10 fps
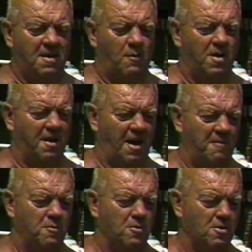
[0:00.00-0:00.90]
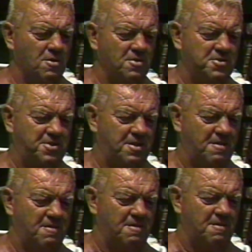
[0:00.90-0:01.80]
we had rules
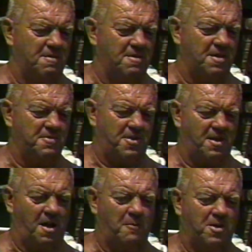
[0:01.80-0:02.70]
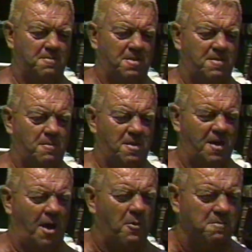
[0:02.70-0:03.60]
that
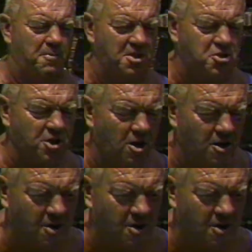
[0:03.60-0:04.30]
they would be so